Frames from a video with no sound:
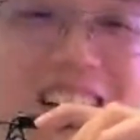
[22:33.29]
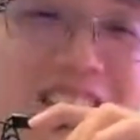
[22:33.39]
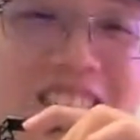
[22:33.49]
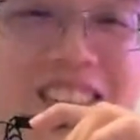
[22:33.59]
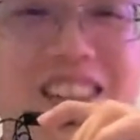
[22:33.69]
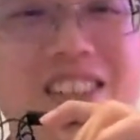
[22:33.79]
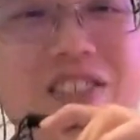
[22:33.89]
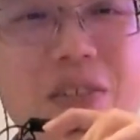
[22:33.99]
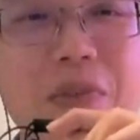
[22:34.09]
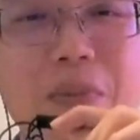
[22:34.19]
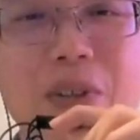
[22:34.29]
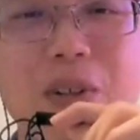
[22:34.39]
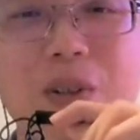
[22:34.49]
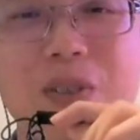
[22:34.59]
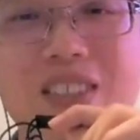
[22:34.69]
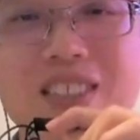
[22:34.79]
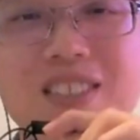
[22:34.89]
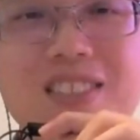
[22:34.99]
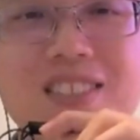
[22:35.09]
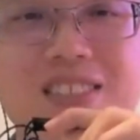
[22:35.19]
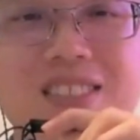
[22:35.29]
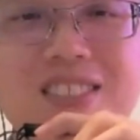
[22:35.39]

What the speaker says: how can I remember all these.